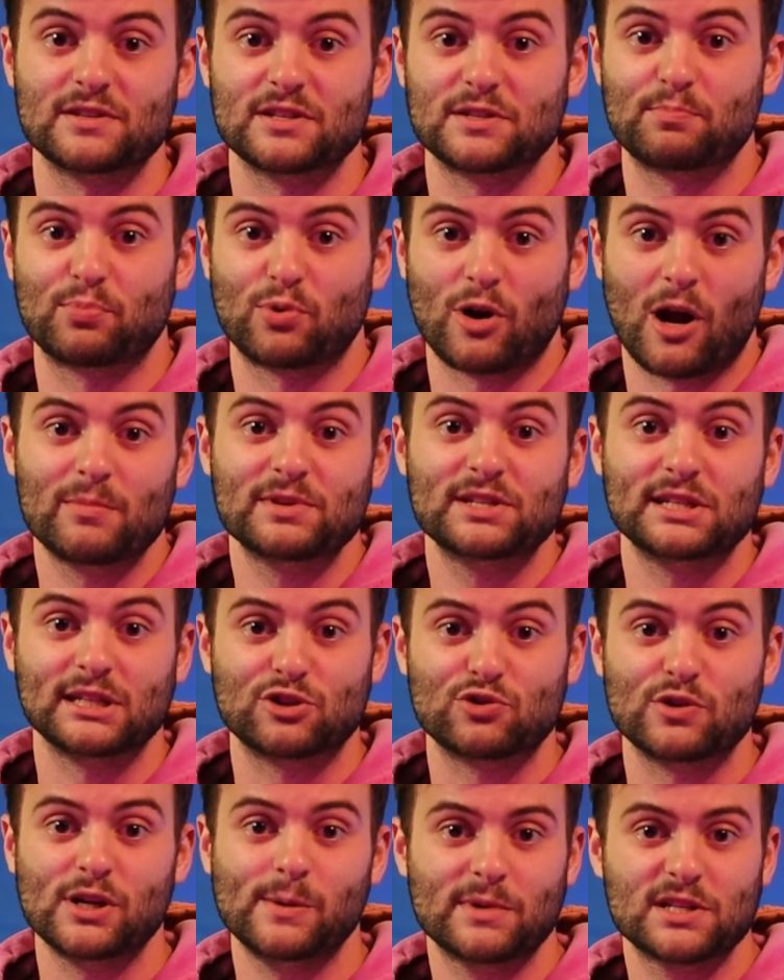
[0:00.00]
as promising
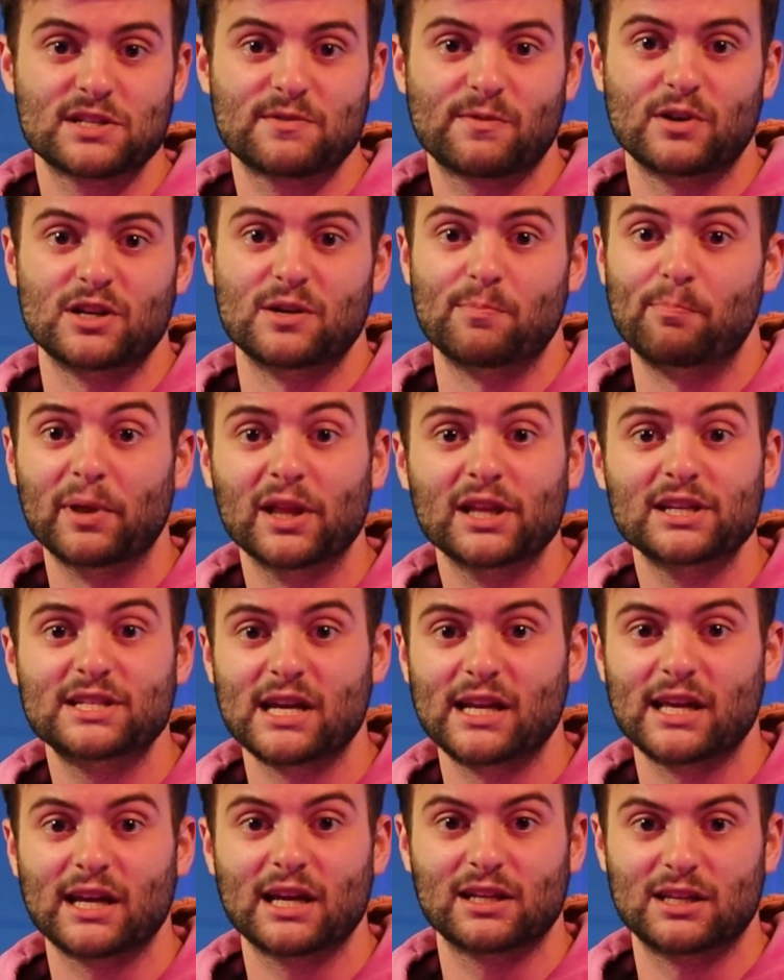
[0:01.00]
treatments for
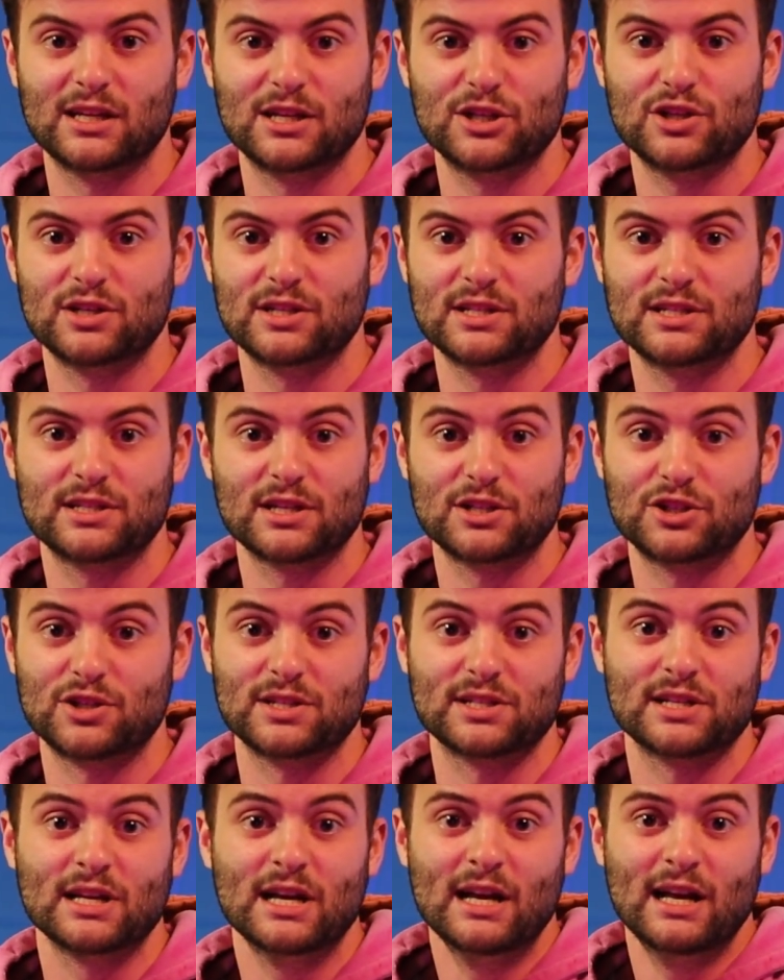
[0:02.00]
debilitating conditions such
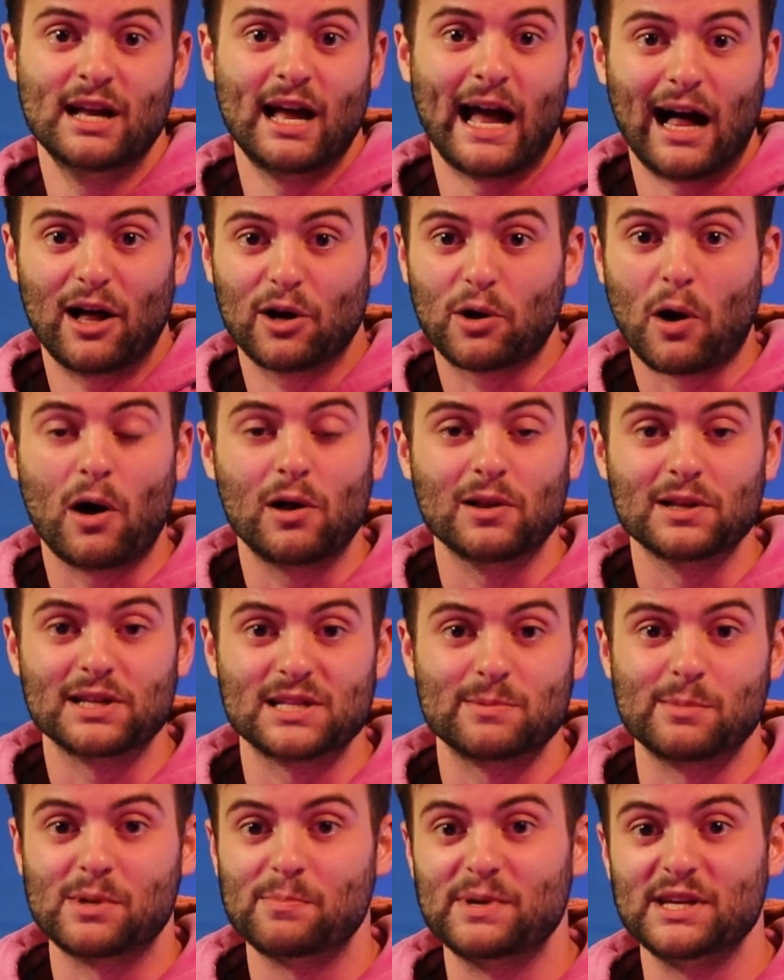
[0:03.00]
as
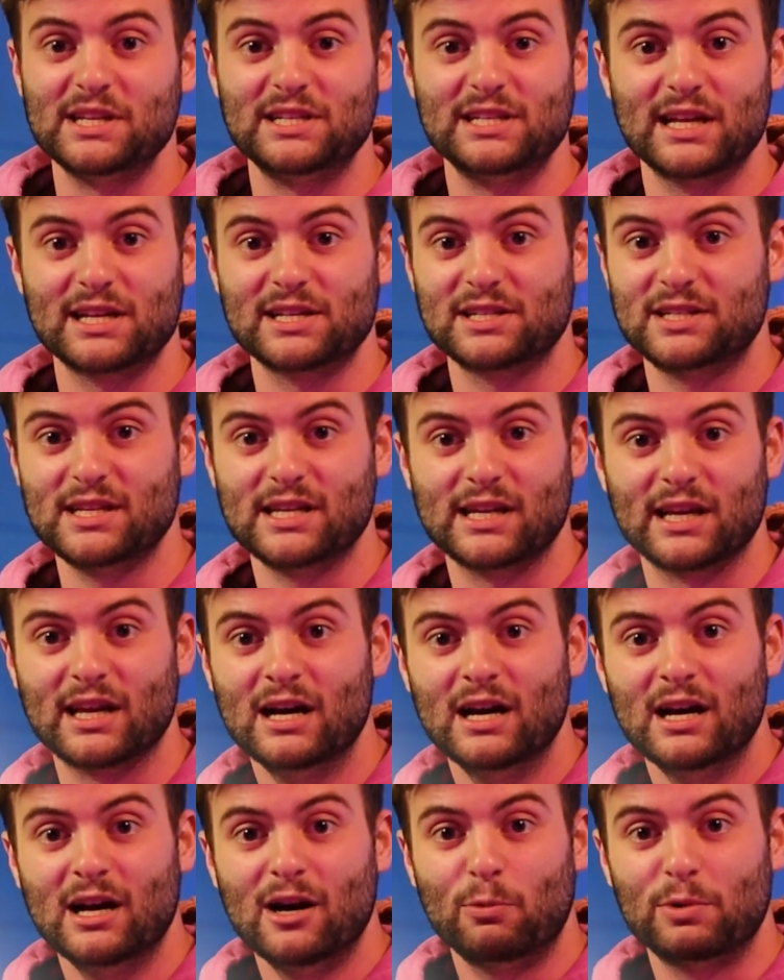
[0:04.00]
alcoholism and PTSD,
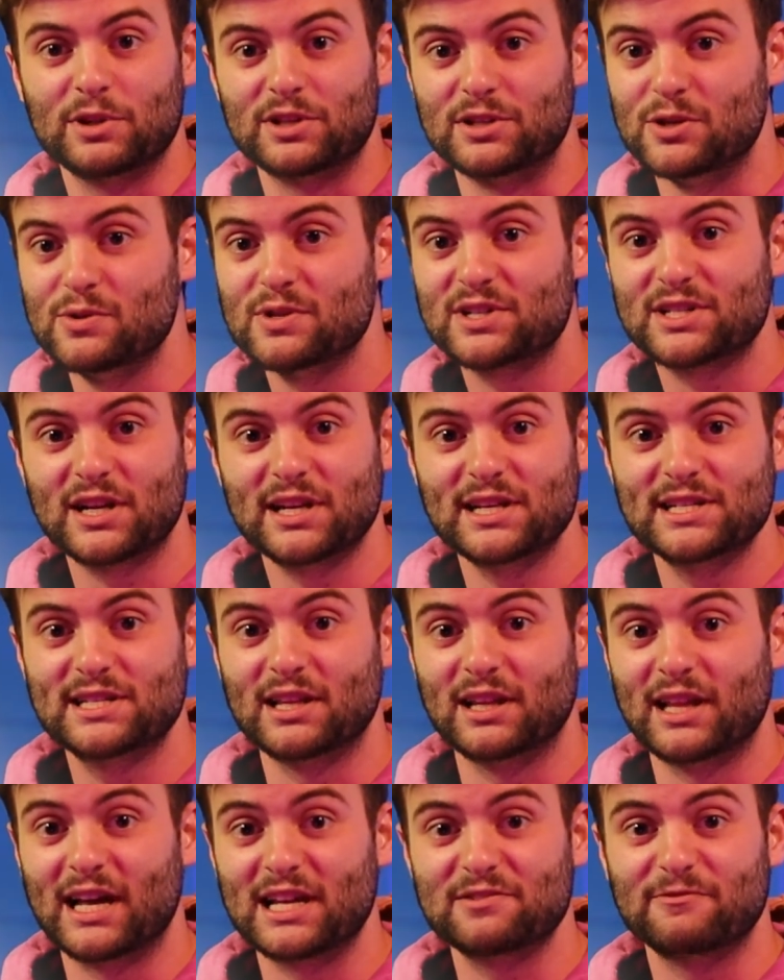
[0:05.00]
with new studies in
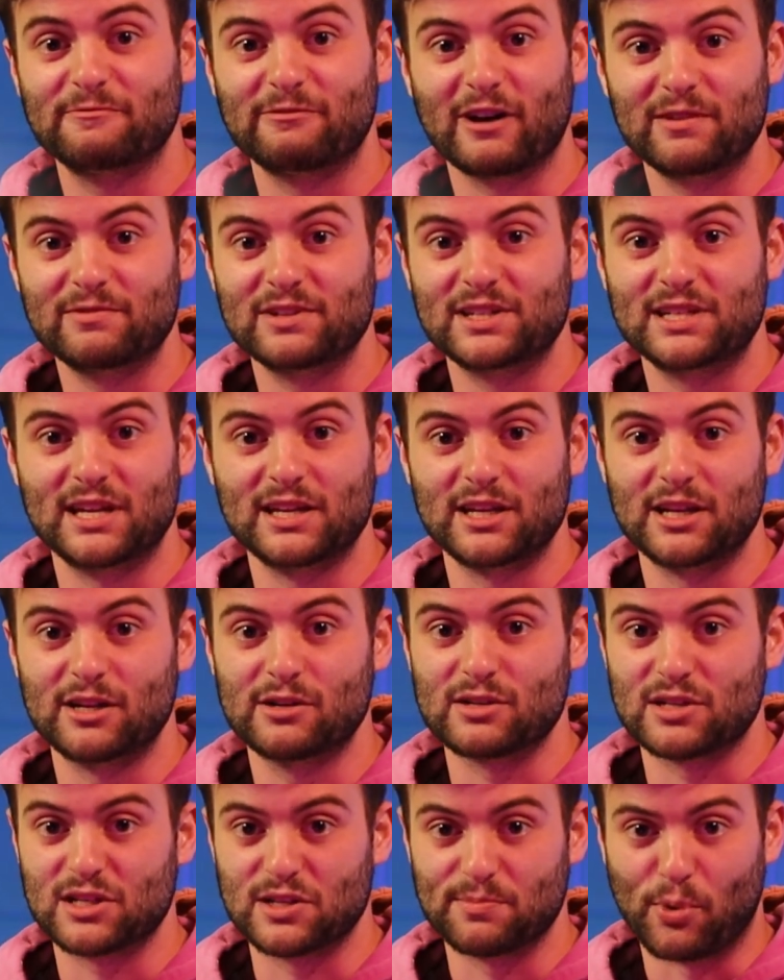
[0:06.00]
the last 5 to 10
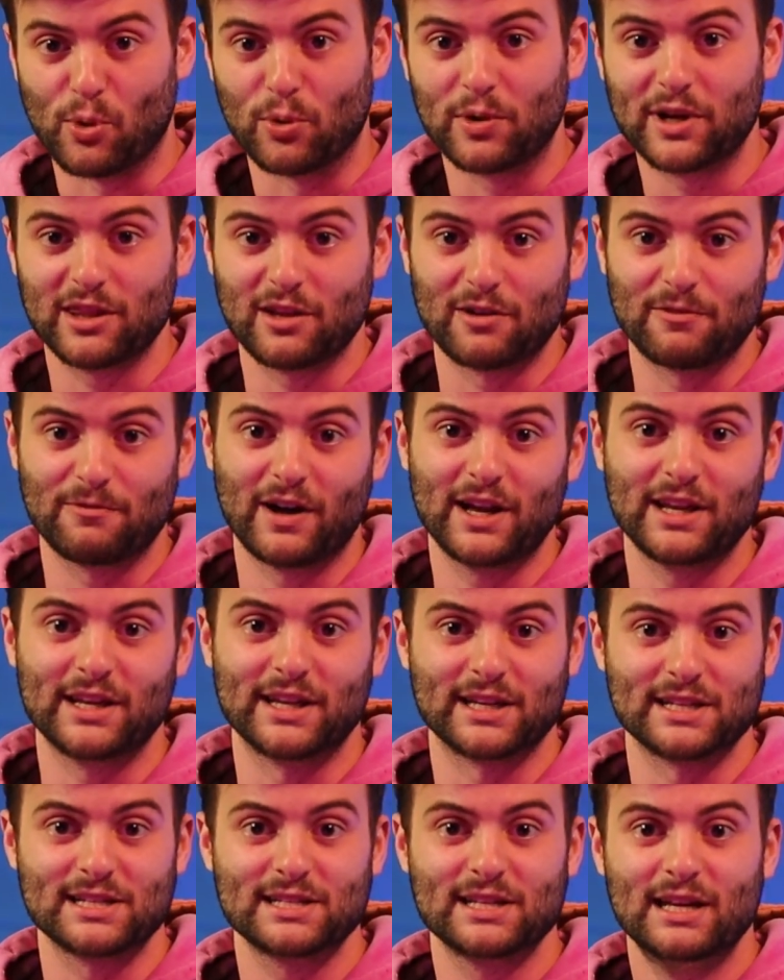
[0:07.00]
years supporting their
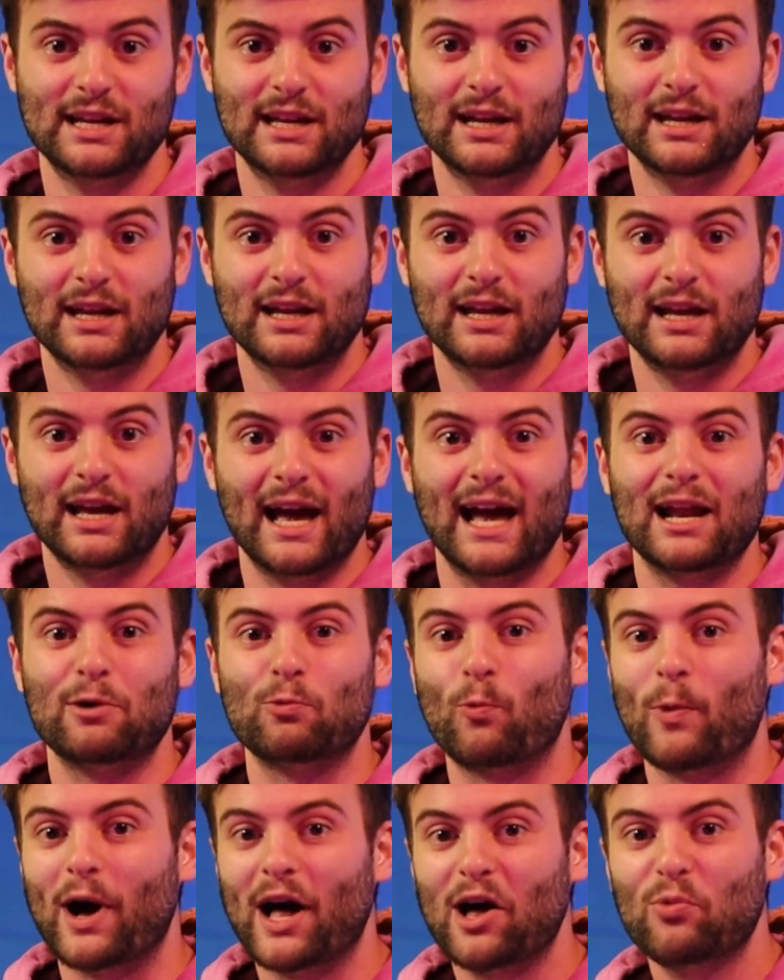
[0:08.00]
findings.
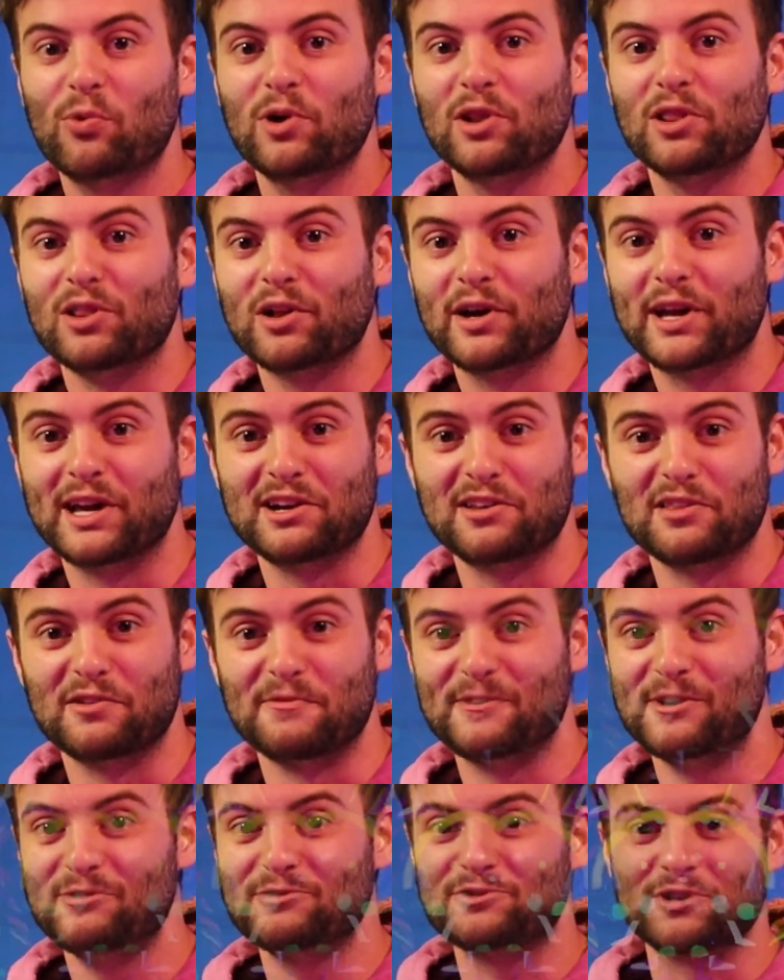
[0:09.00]
And while we're looking to the
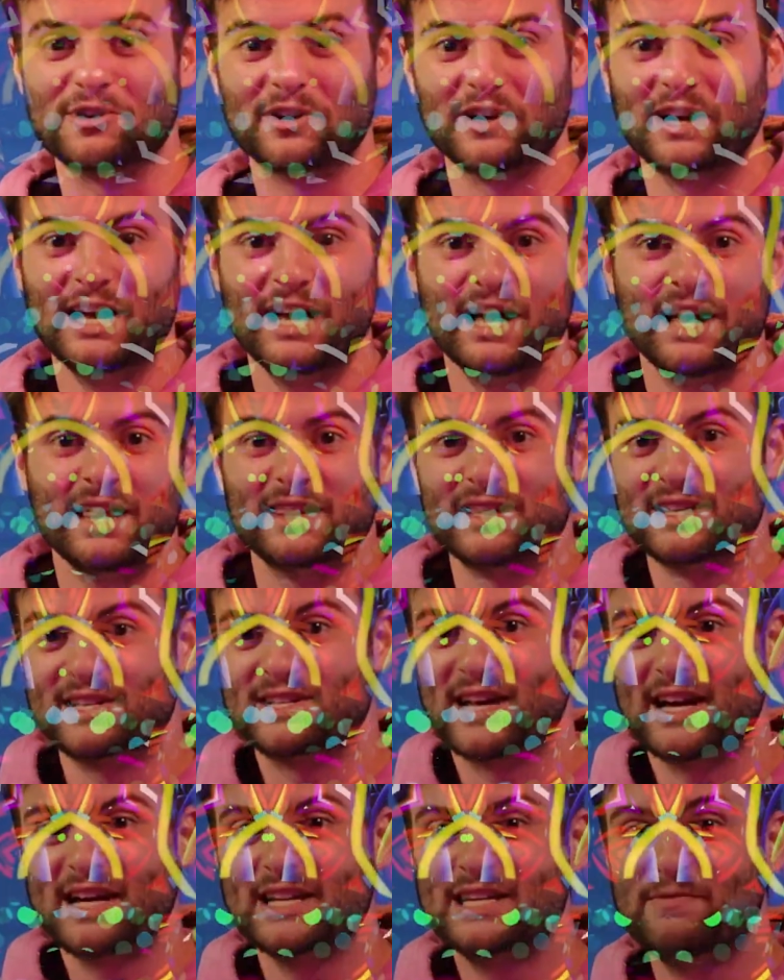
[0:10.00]
future, the
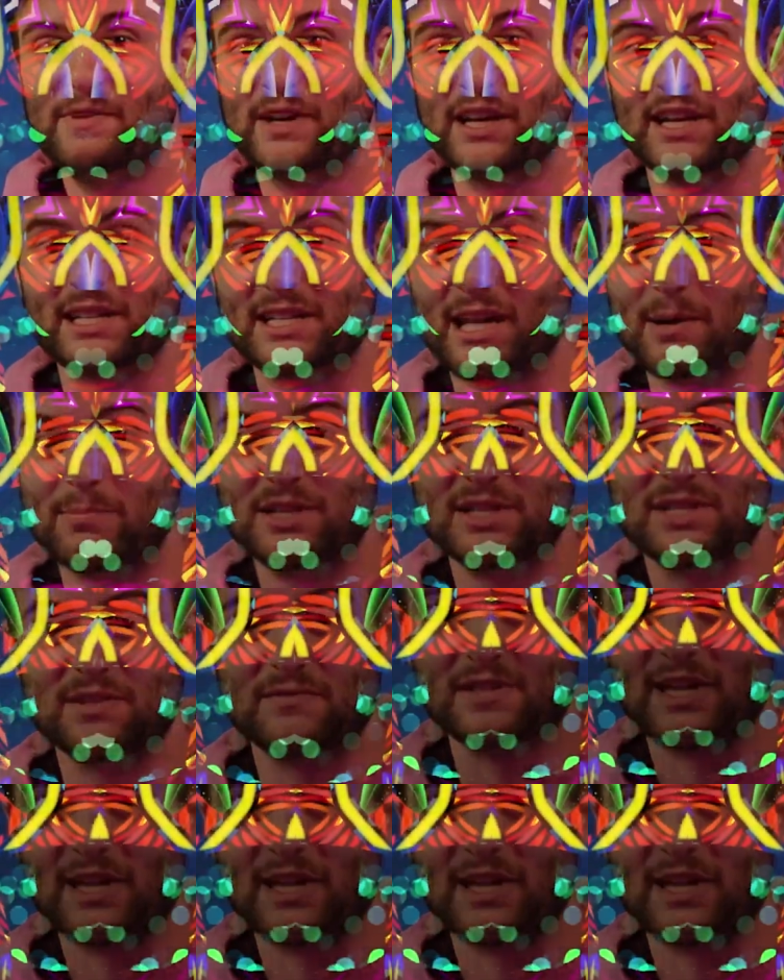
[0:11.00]
scientific acceptance of